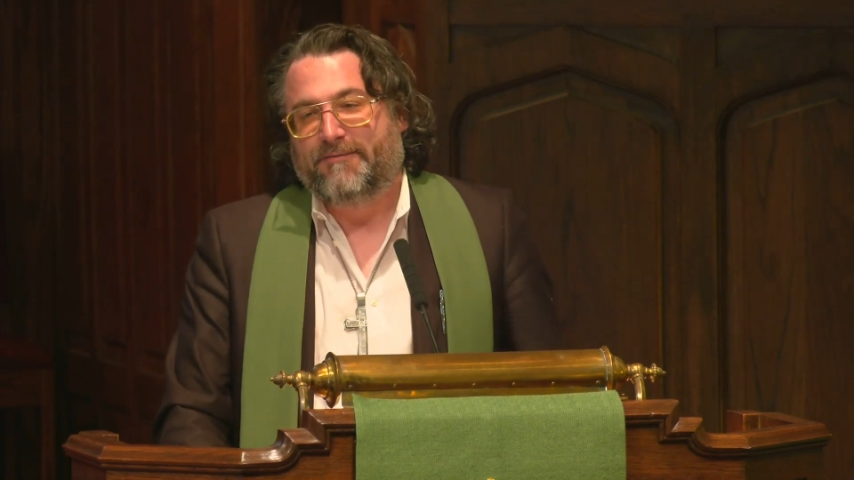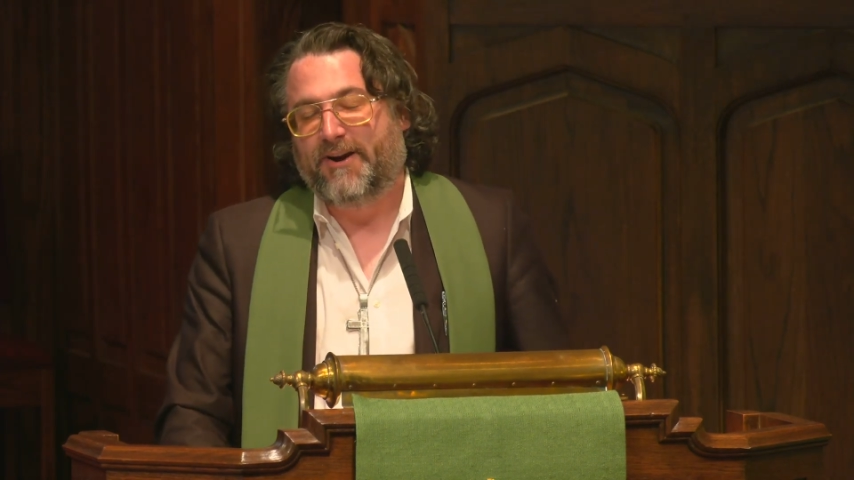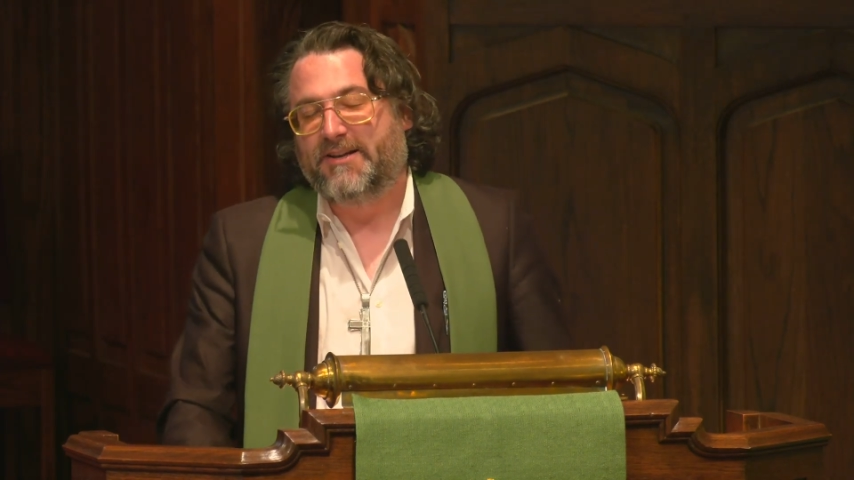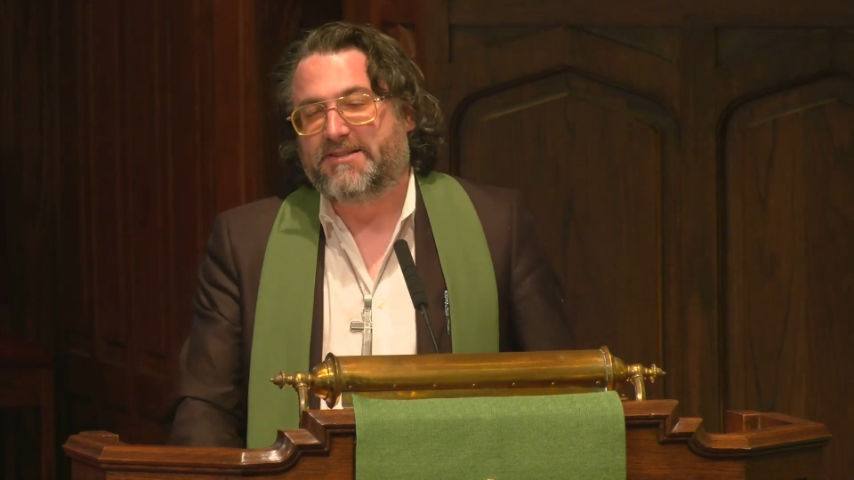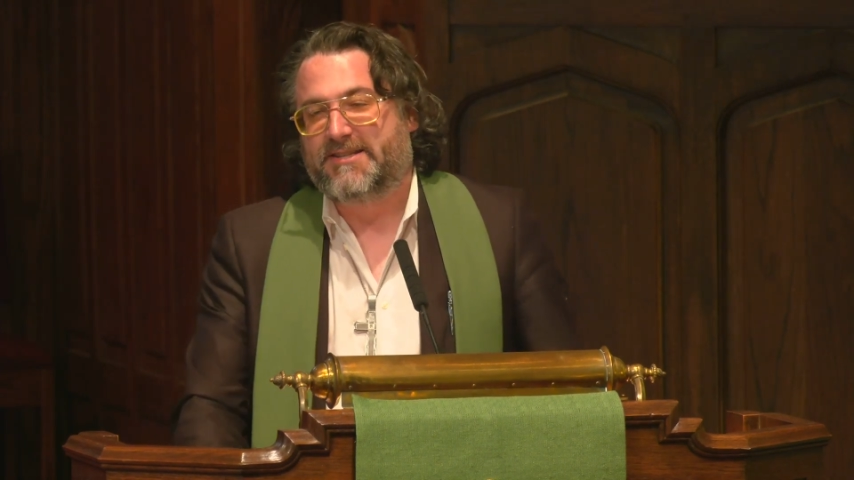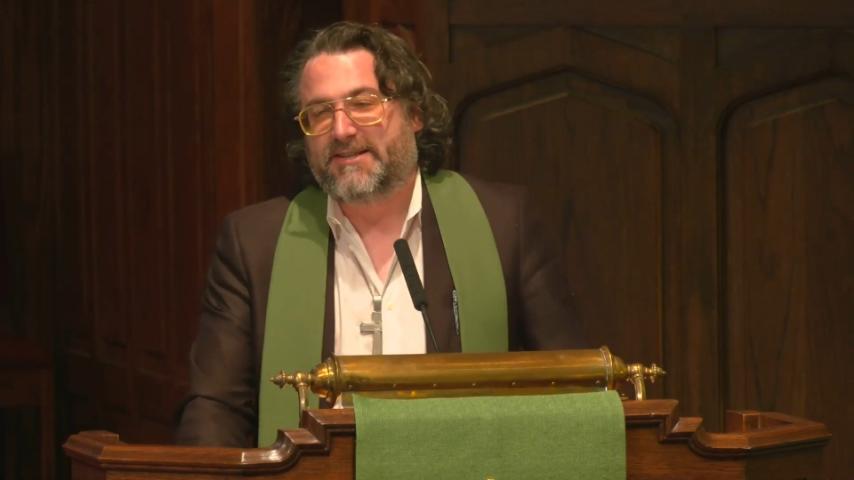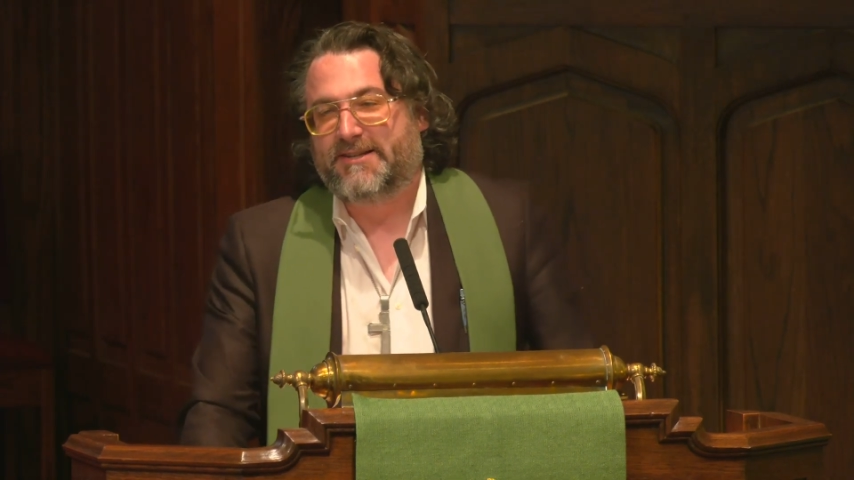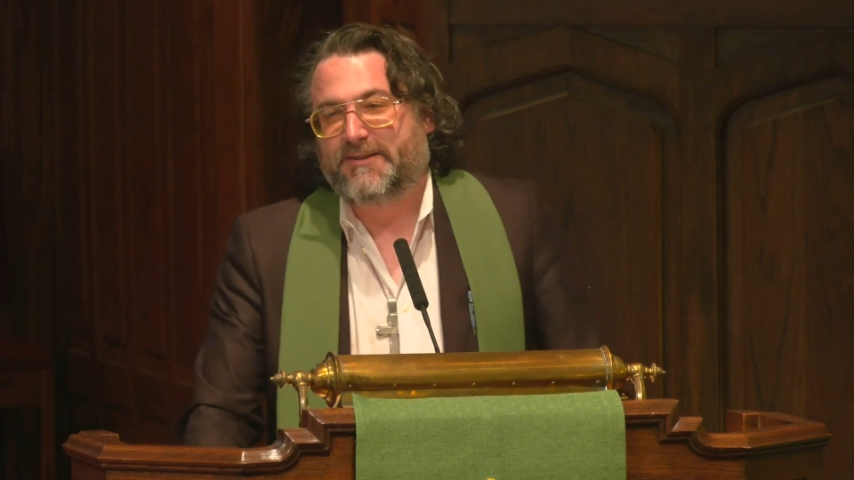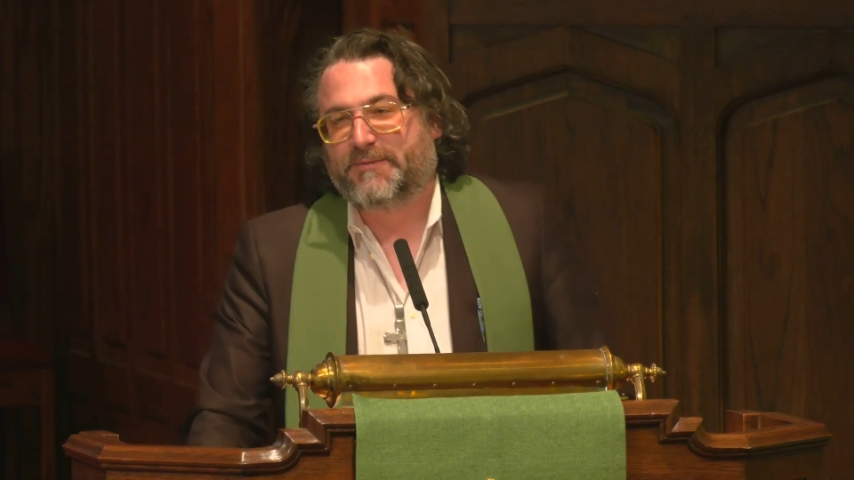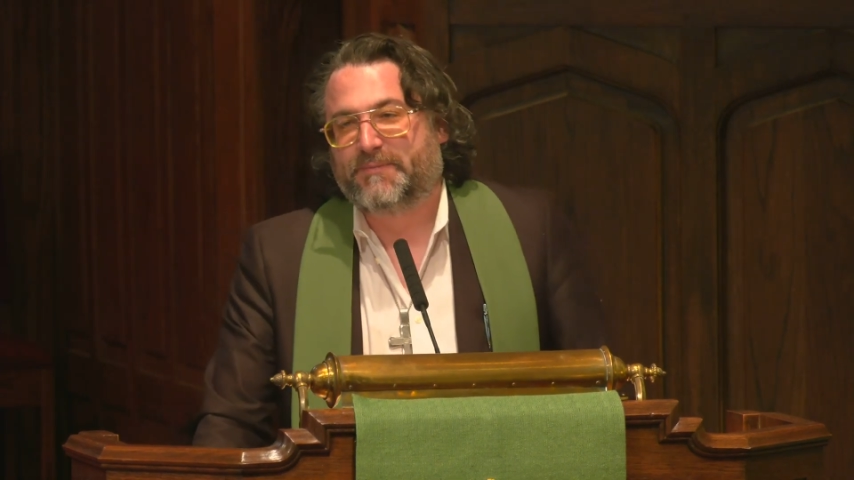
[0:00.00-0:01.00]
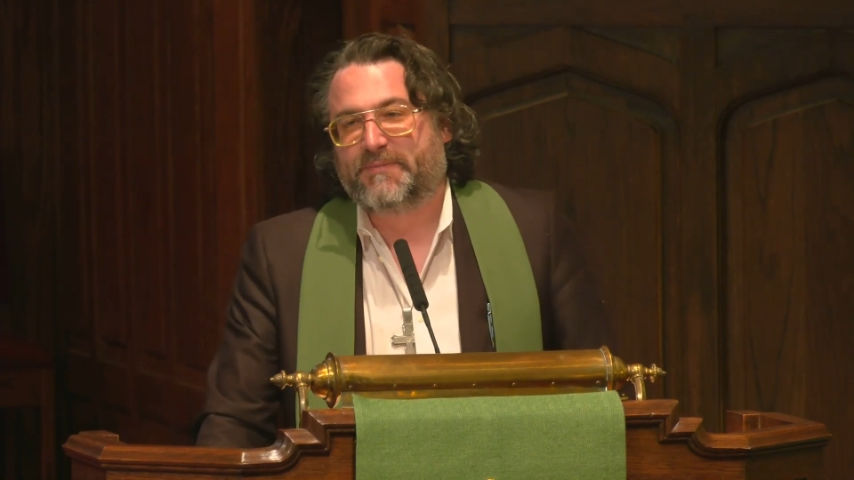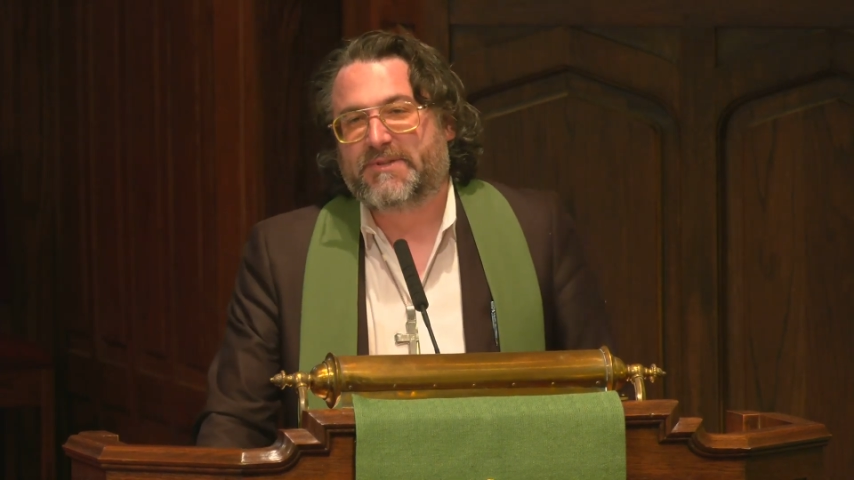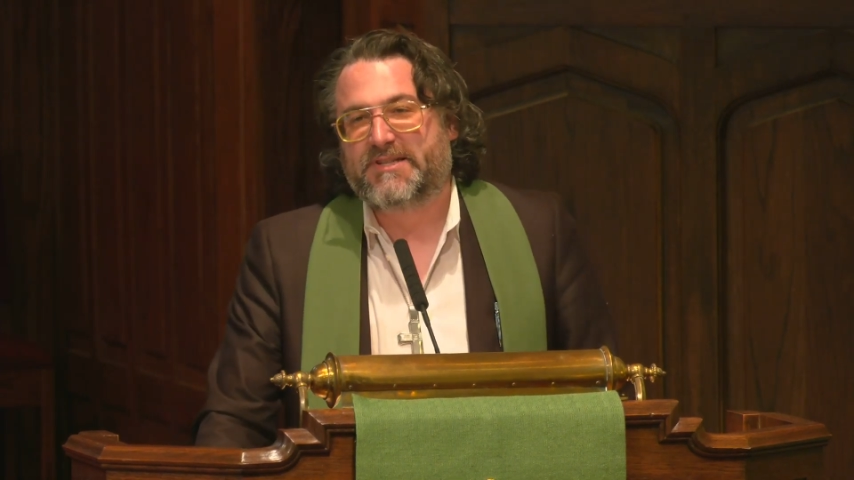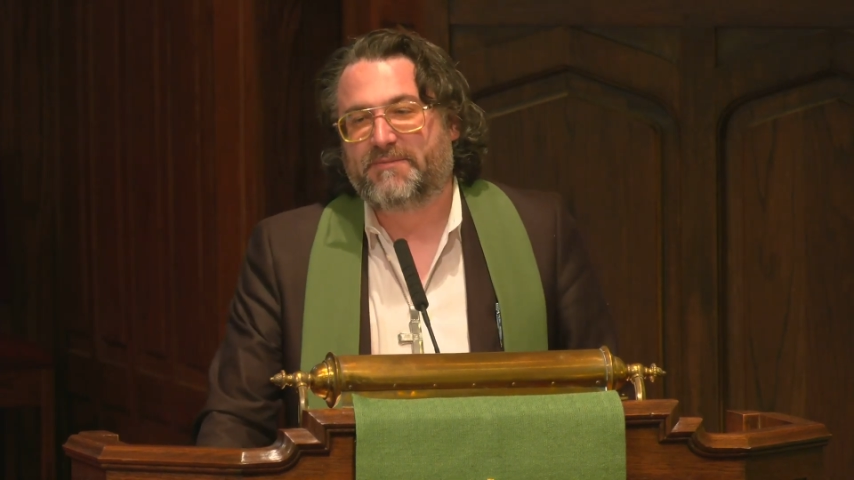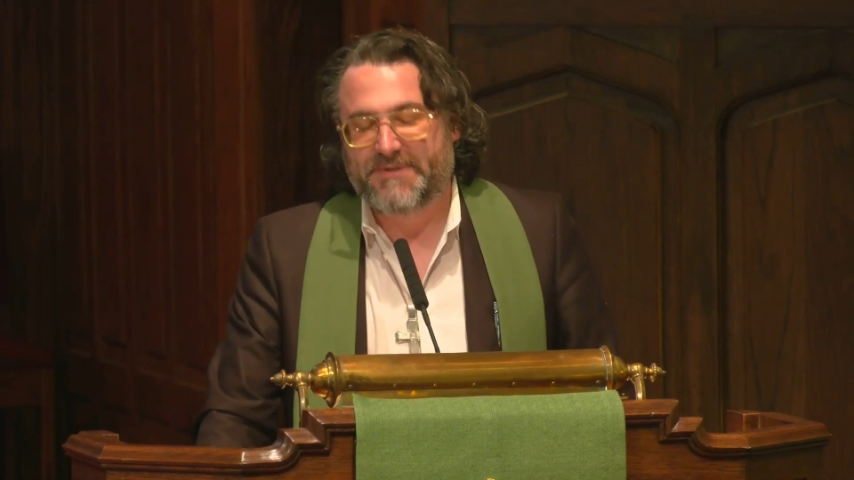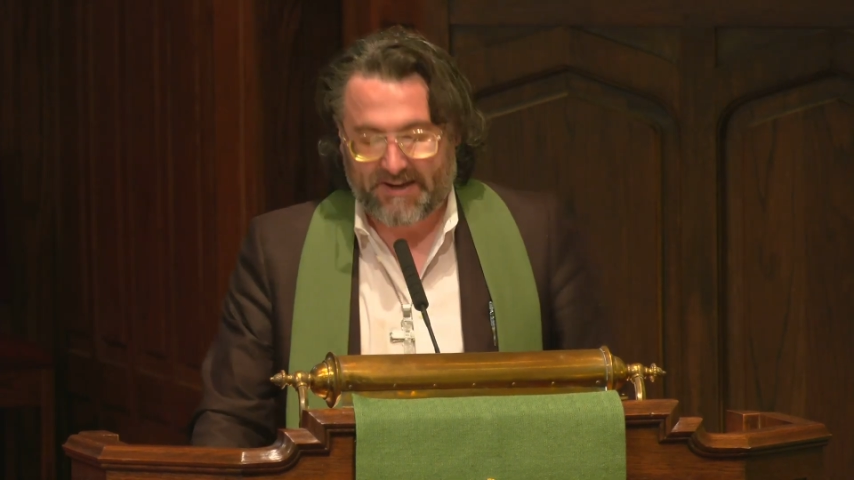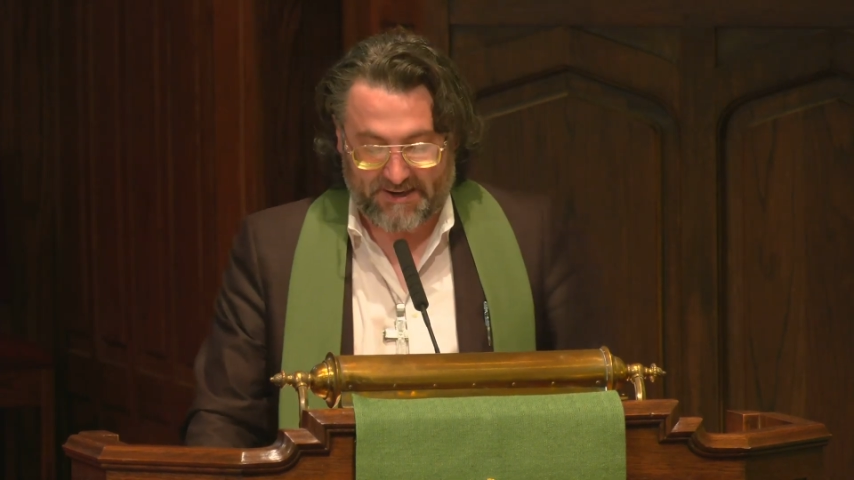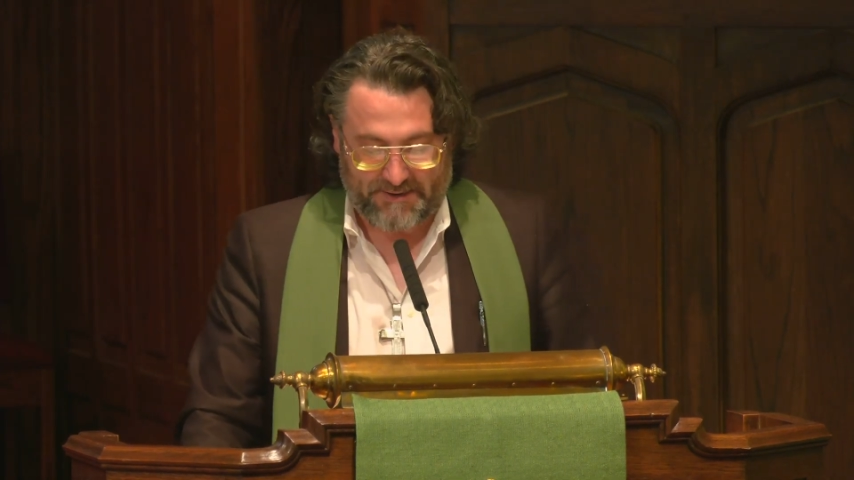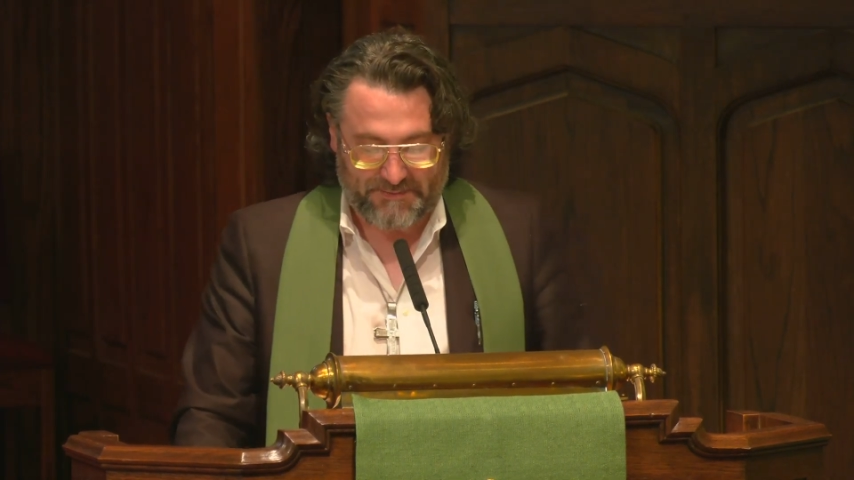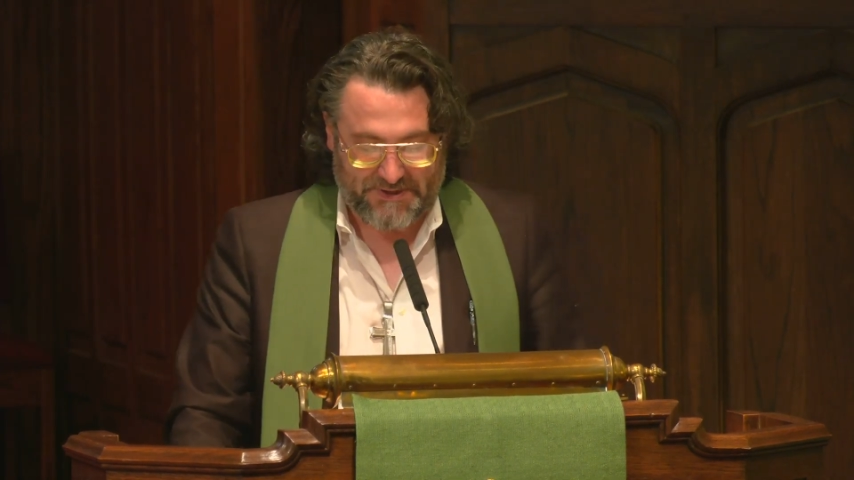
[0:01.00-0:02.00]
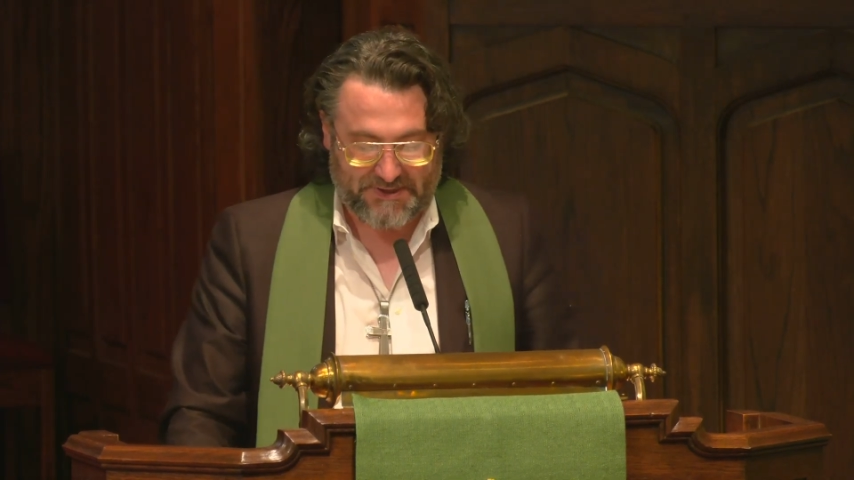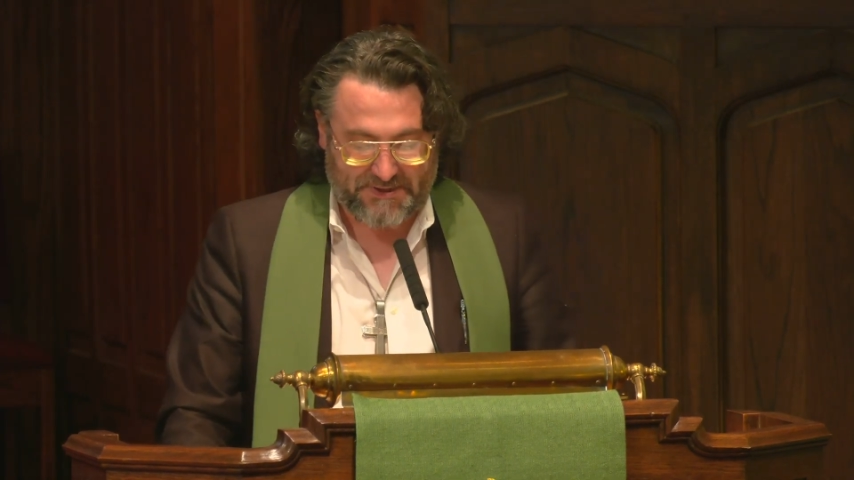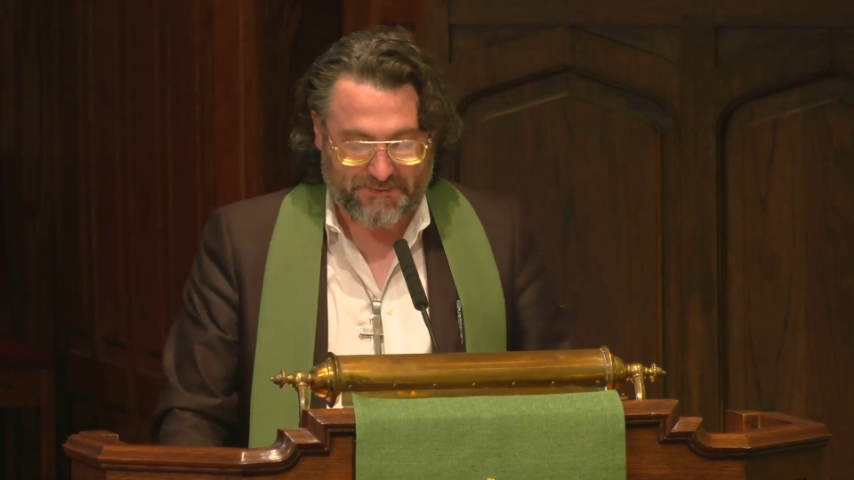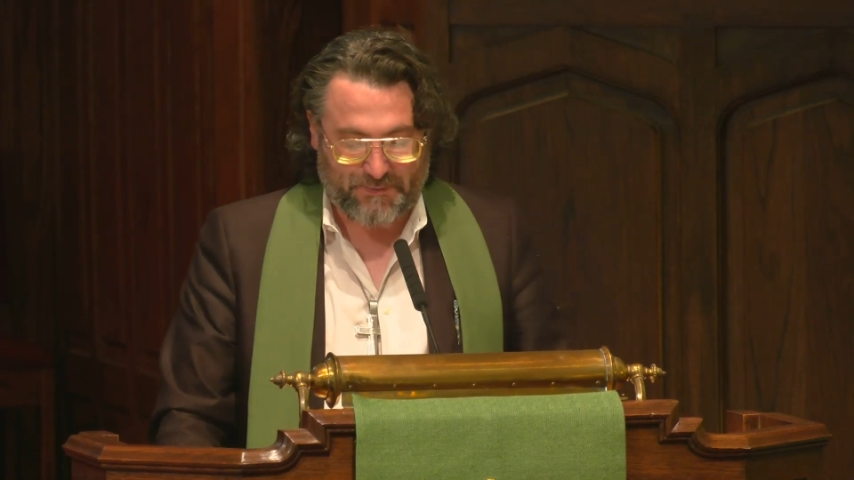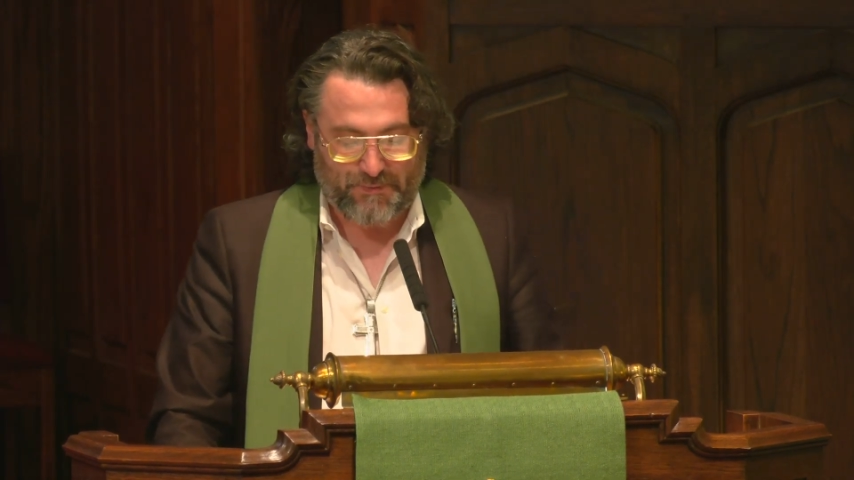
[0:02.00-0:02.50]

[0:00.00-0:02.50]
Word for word: Friends, sometimes